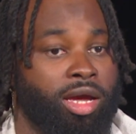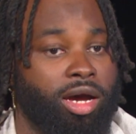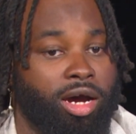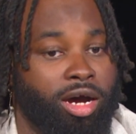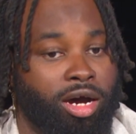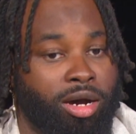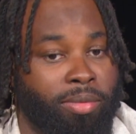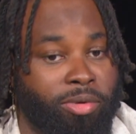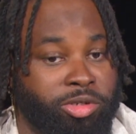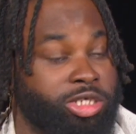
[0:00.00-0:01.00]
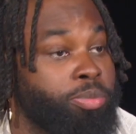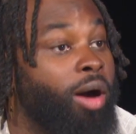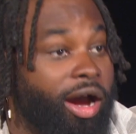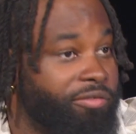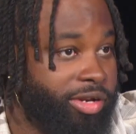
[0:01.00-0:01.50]
Or just
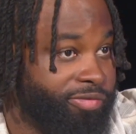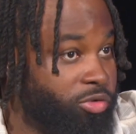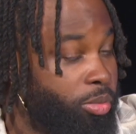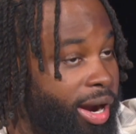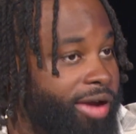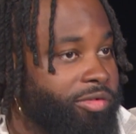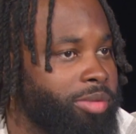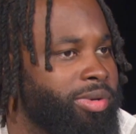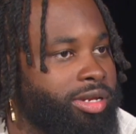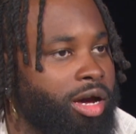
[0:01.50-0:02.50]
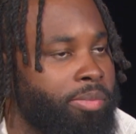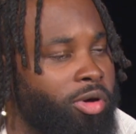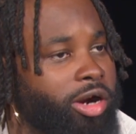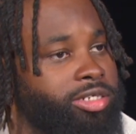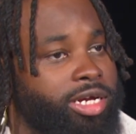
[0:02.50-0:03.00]
poverty, food poverty, but
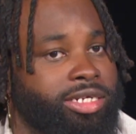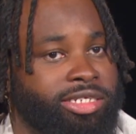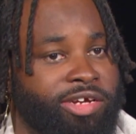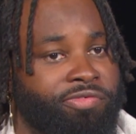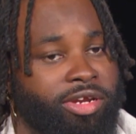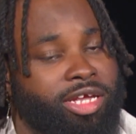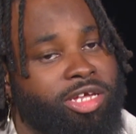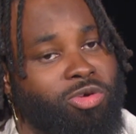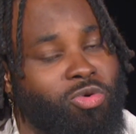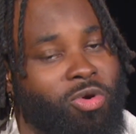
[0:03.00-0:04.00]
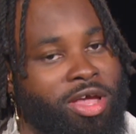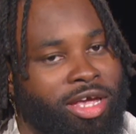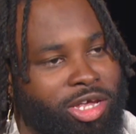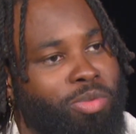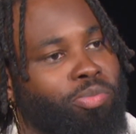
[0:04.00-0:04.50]
apartheid is different. Can you
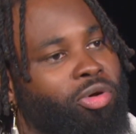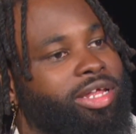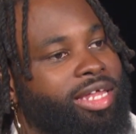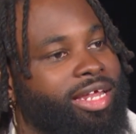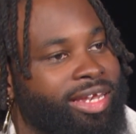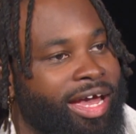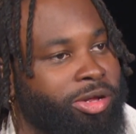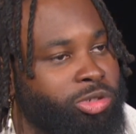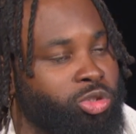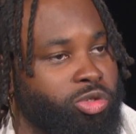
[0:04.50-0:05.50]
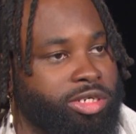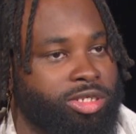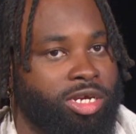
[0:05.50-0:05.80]
break that down to us